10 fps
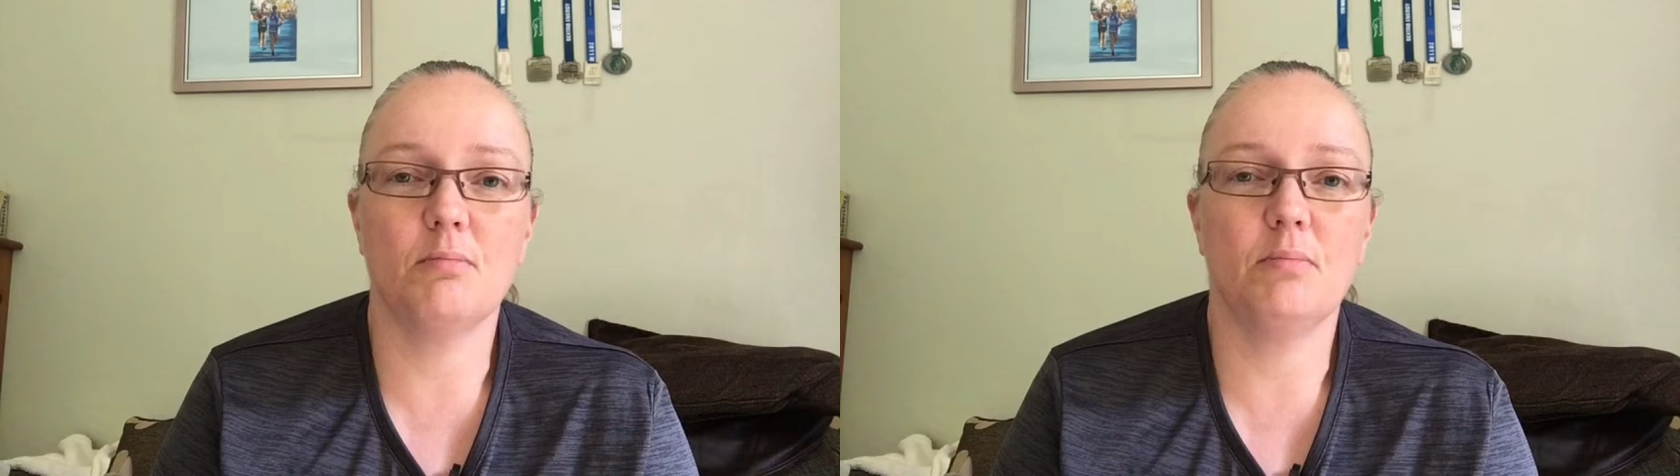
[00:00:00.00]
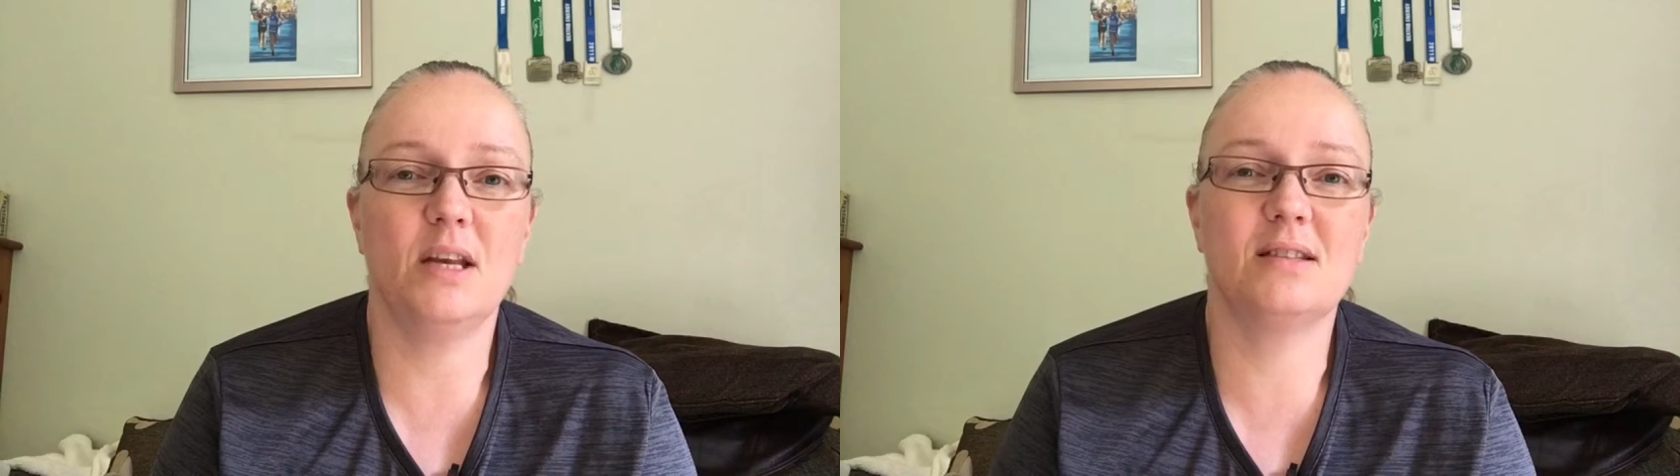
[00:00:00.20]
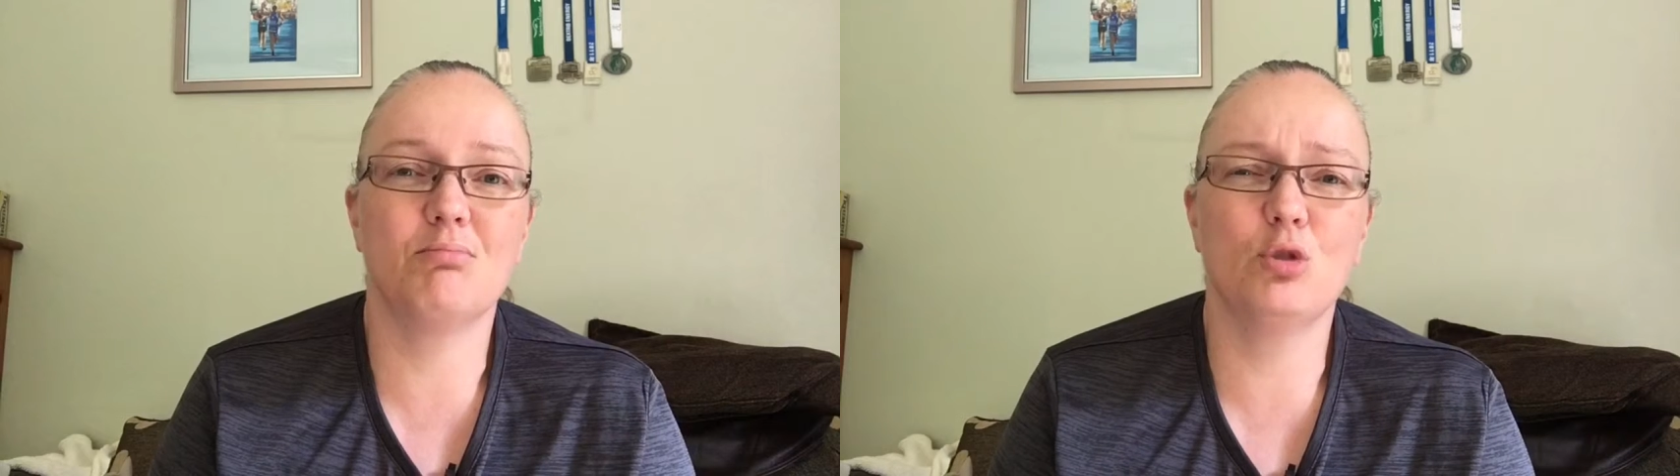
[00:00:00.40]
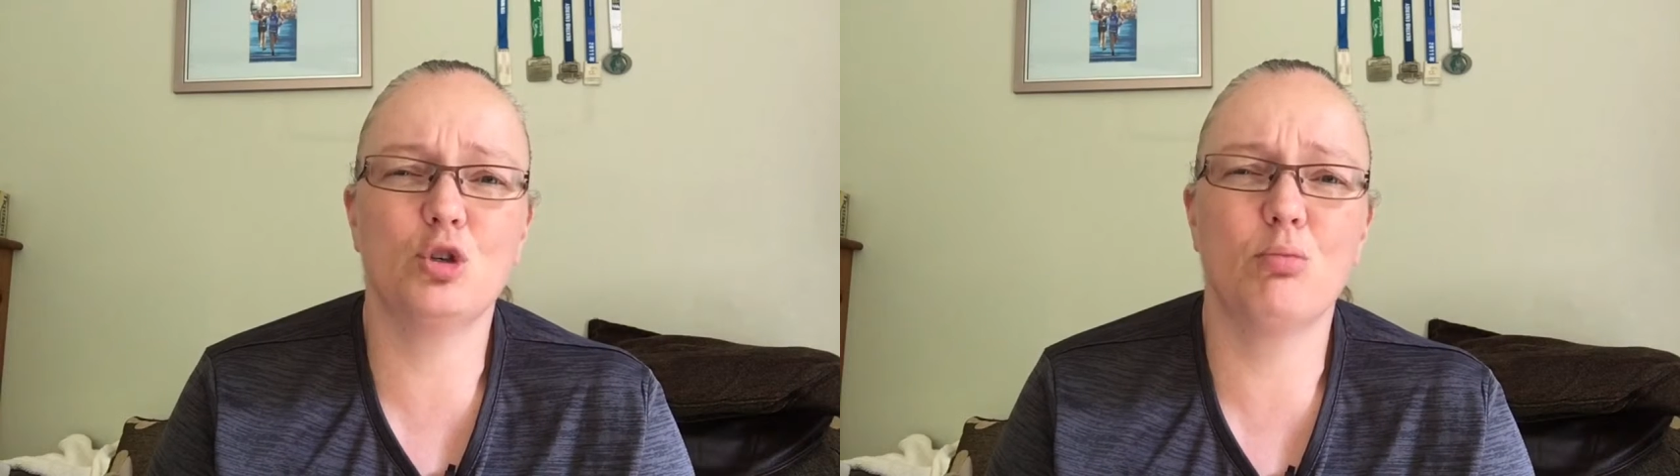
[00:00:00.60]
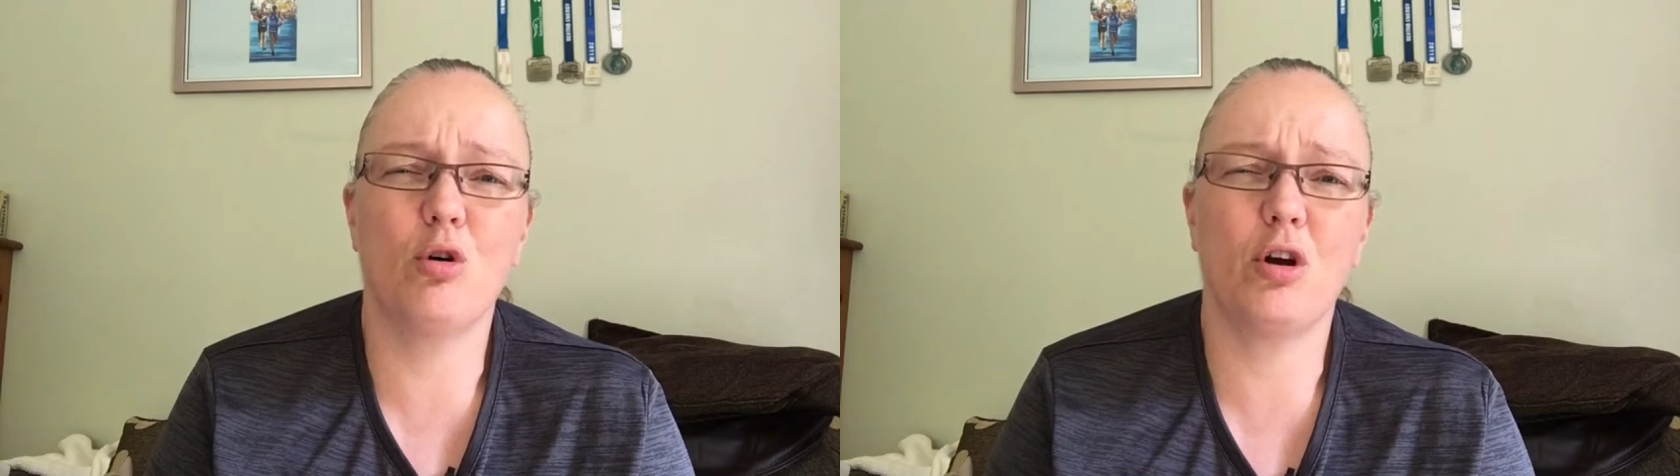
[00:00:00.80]
needs a
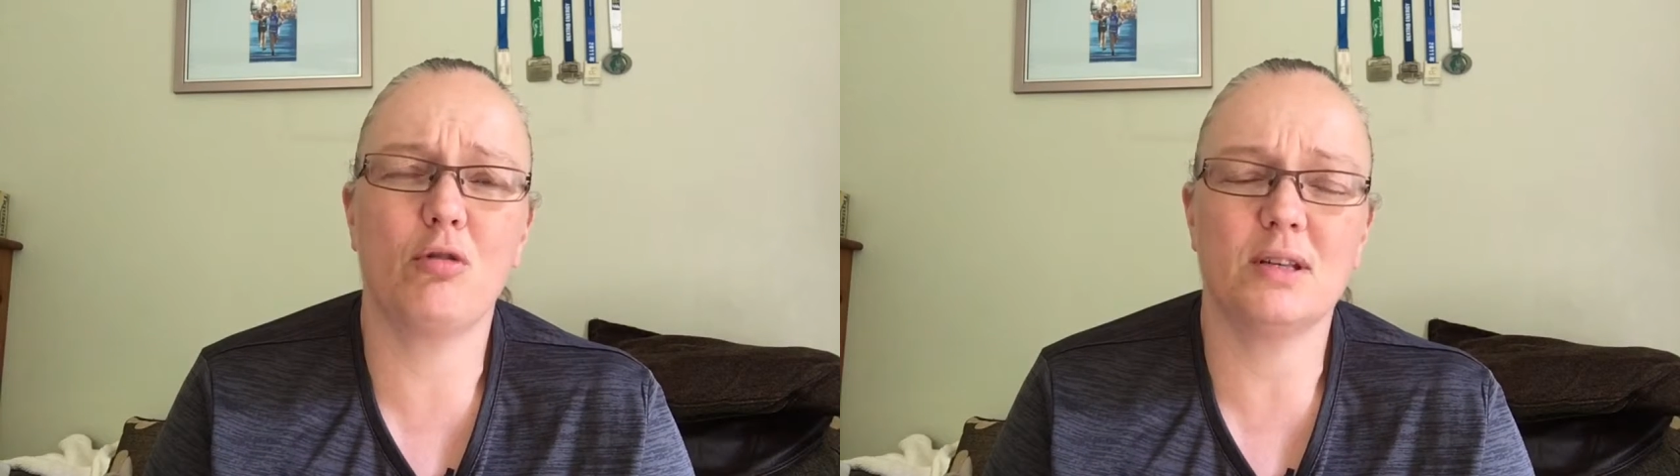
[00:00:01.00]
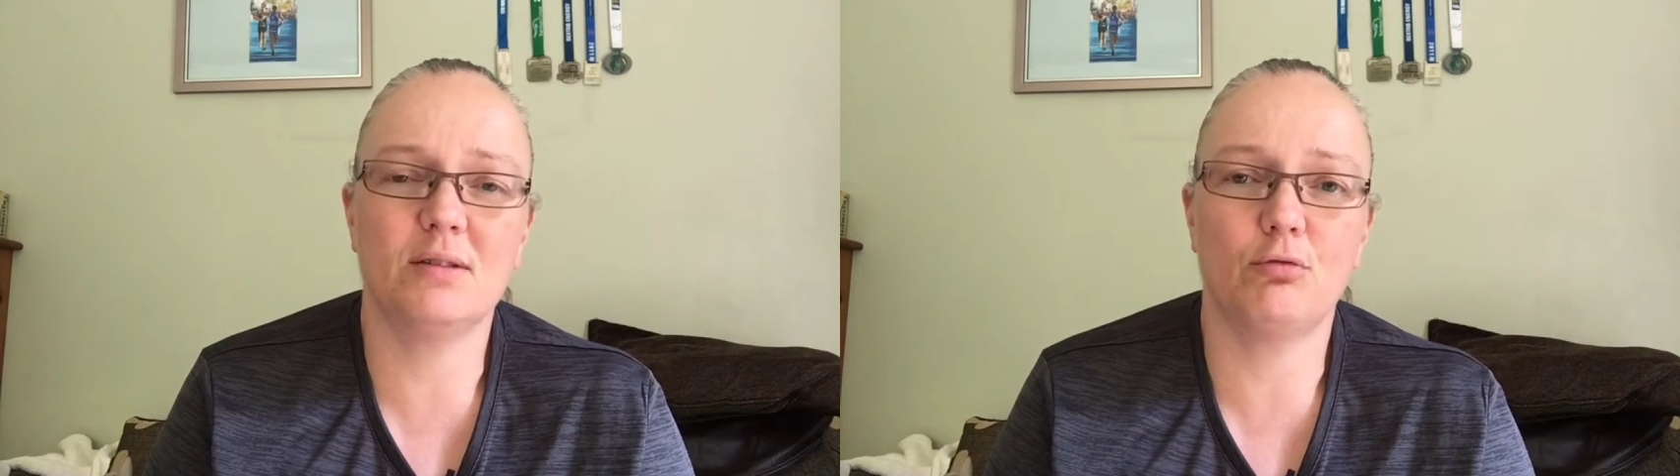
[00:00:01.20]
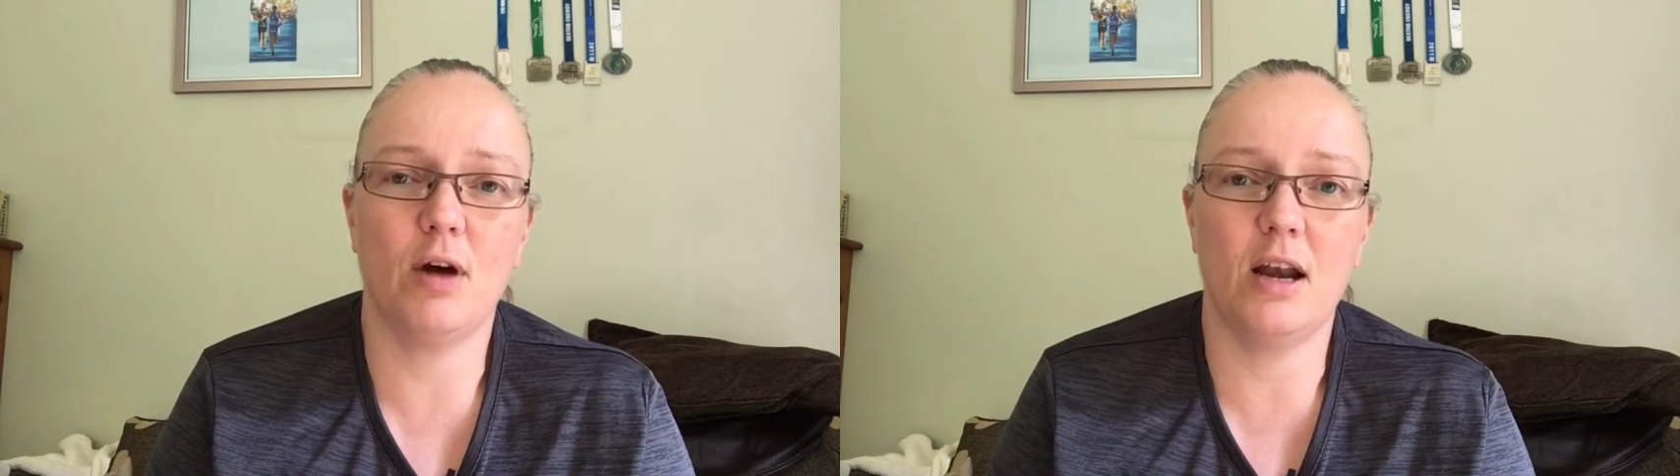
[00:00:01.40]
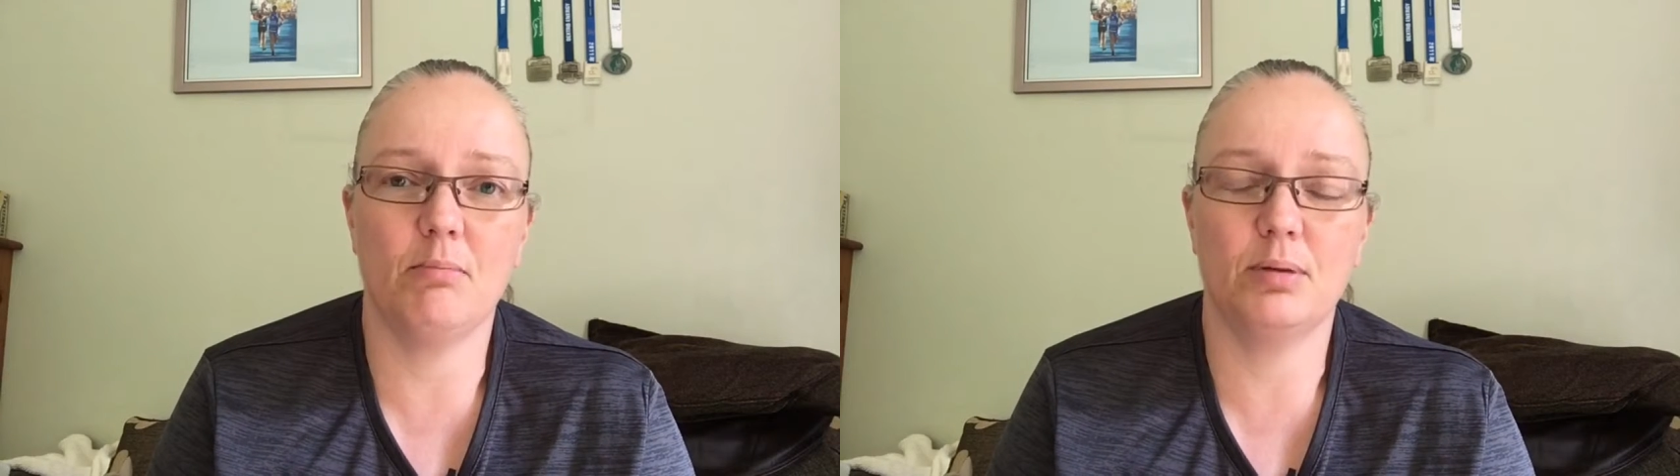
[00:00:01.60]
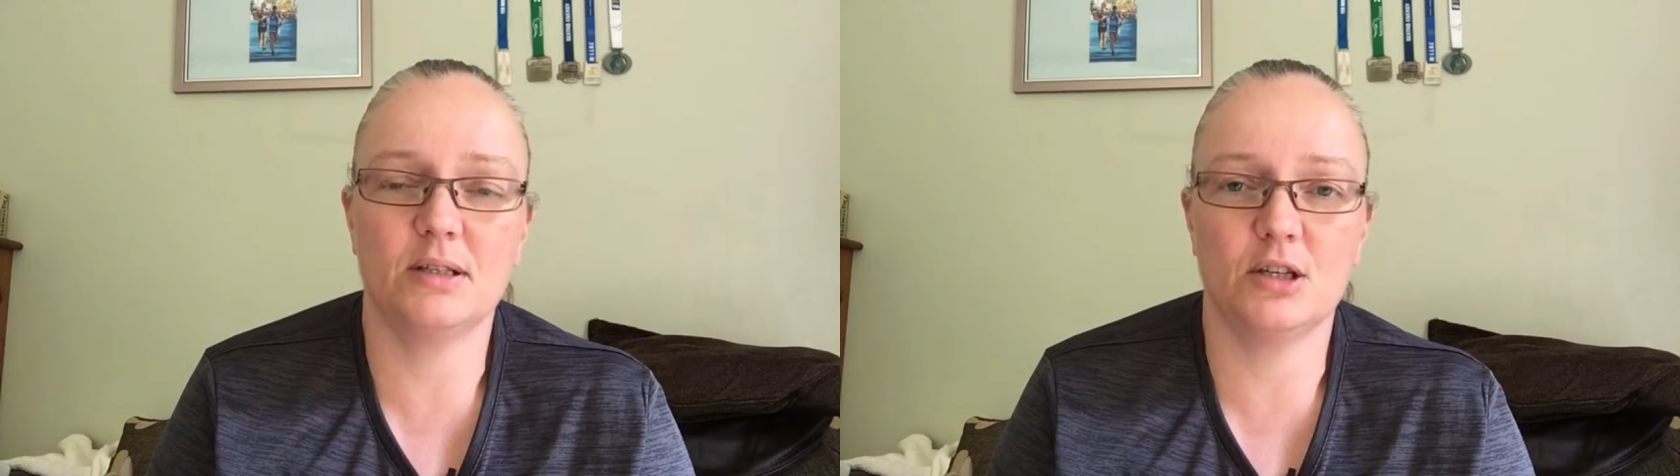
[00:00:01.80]
much more aggressive
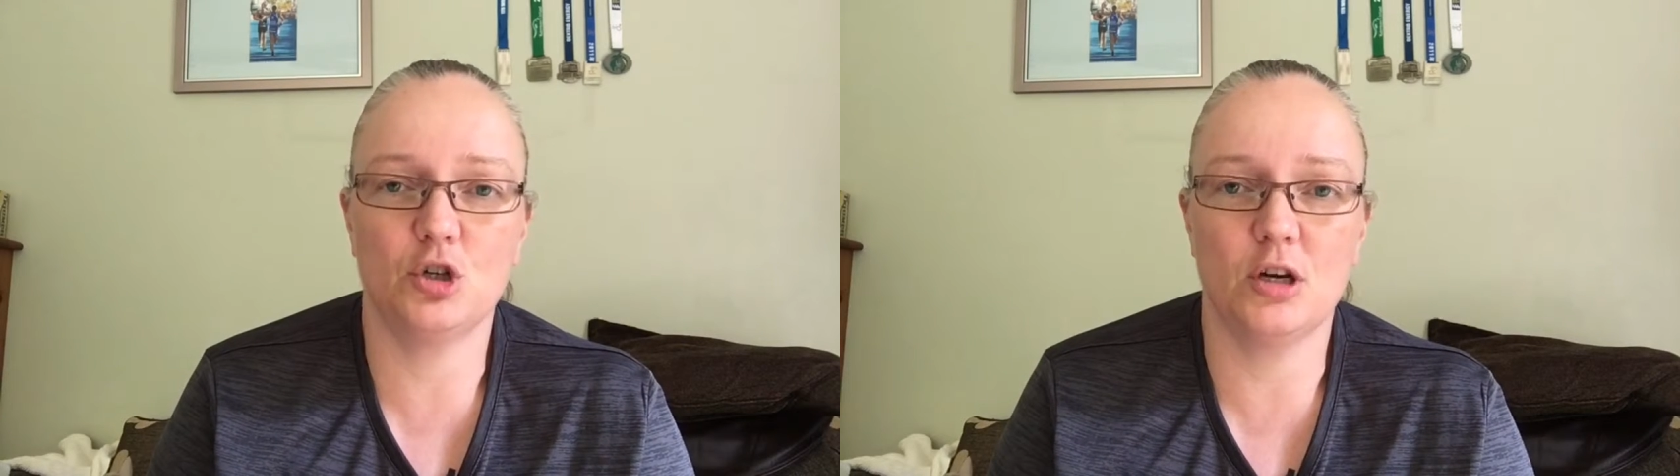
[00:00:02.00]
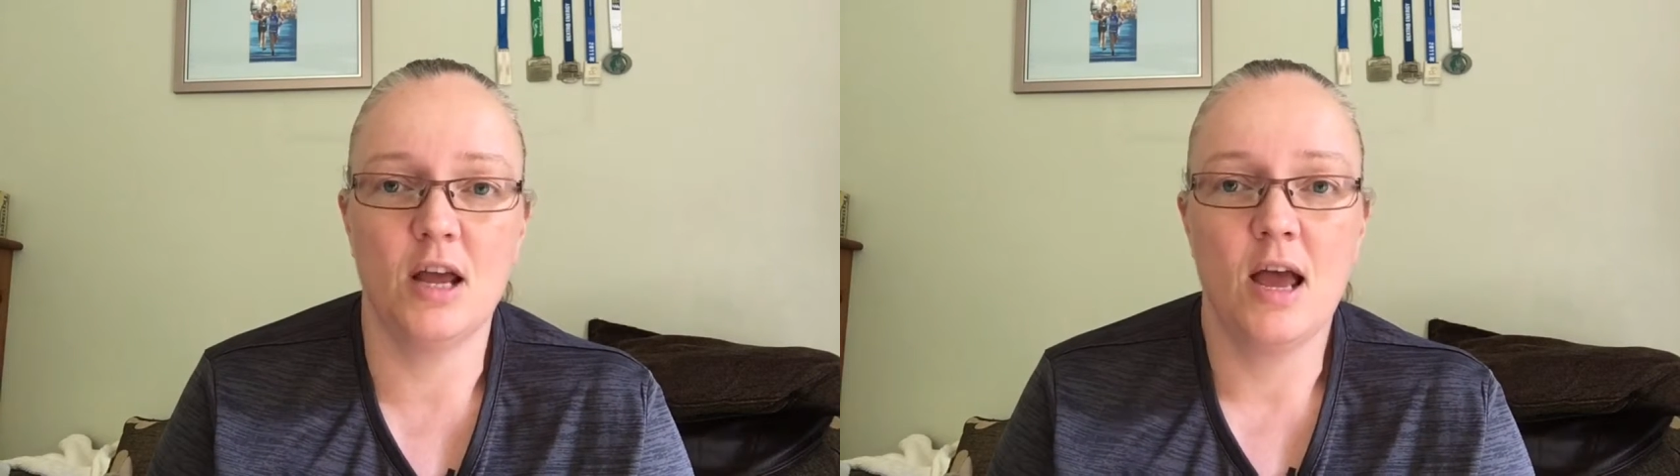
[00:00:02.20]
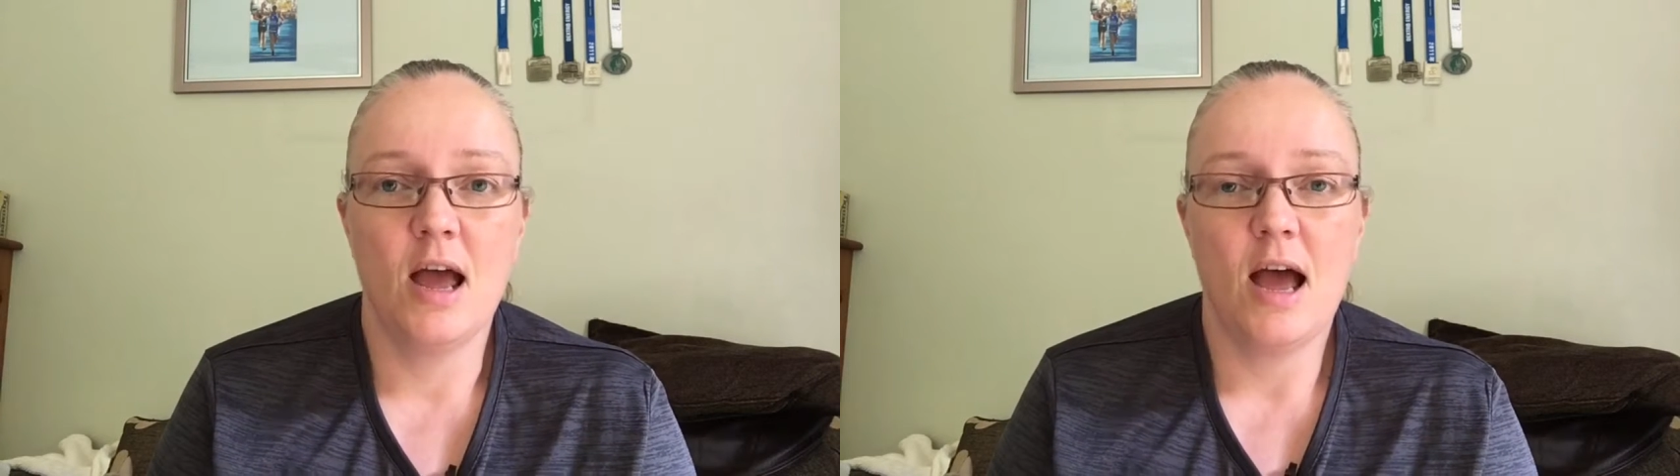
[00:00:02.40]
riding position,